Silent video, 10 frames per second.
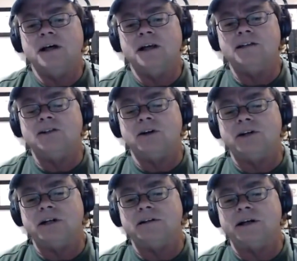and I start
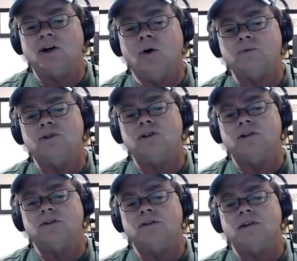getting like cold
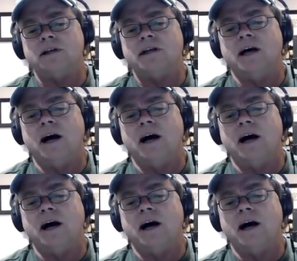chills, and then I get oh, hot,